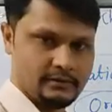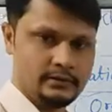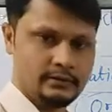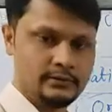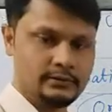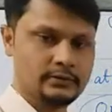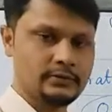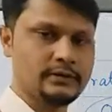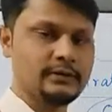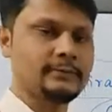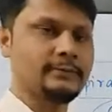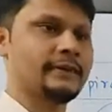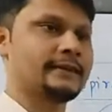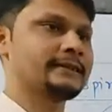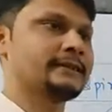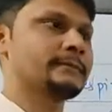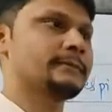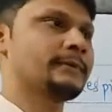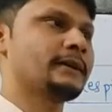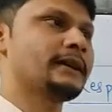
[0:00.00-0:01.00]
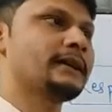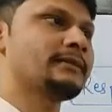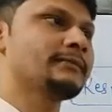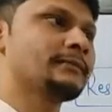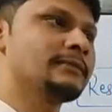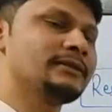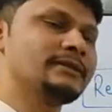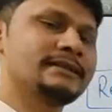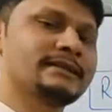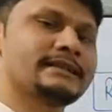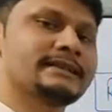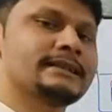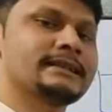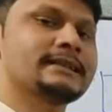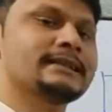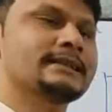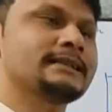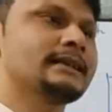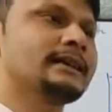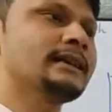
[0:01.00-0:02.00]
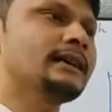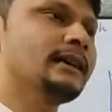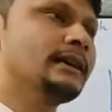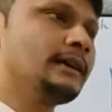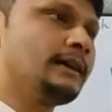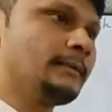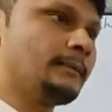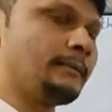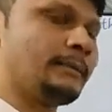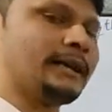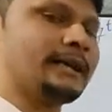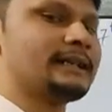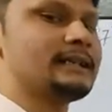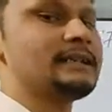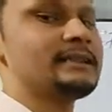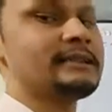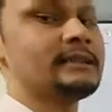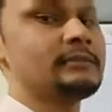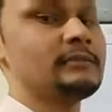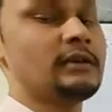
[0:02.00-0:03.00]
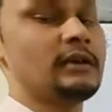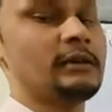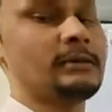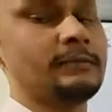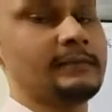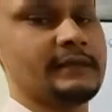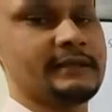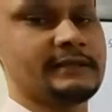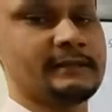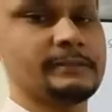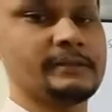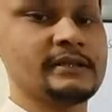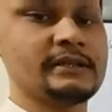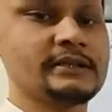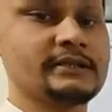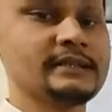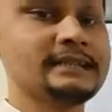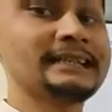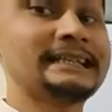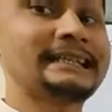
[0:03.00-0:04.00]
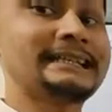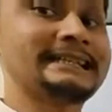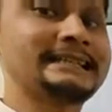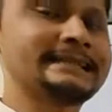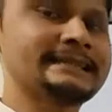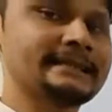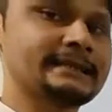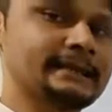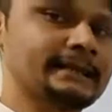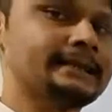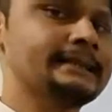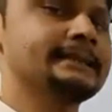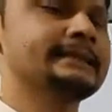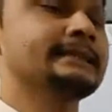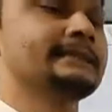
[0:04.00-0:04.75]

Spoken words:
So in further part we will discuss the mechanism of respiration inside the